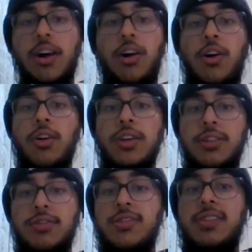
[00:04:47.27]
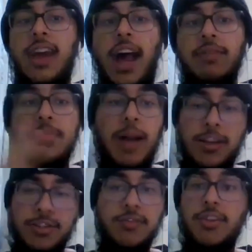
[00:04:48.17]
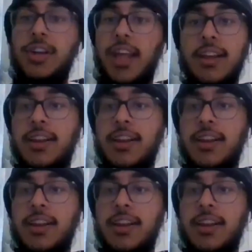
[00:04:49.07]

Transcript: or you just have a passion for tech,